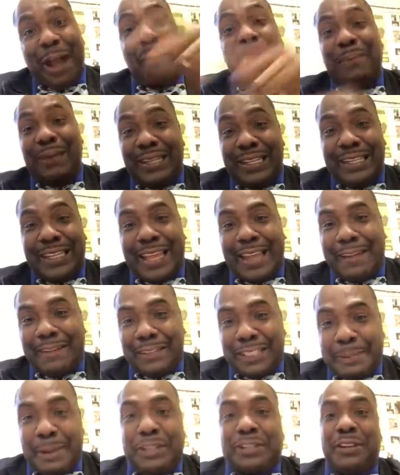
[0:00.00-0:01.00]
I believe that,
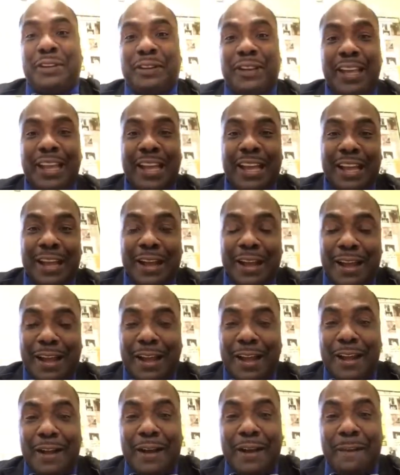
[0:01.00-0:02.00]
especially
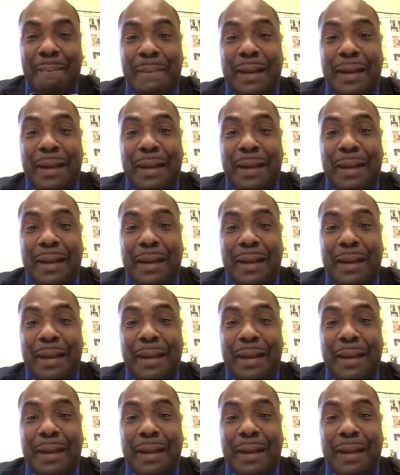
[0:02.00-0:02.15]
uh,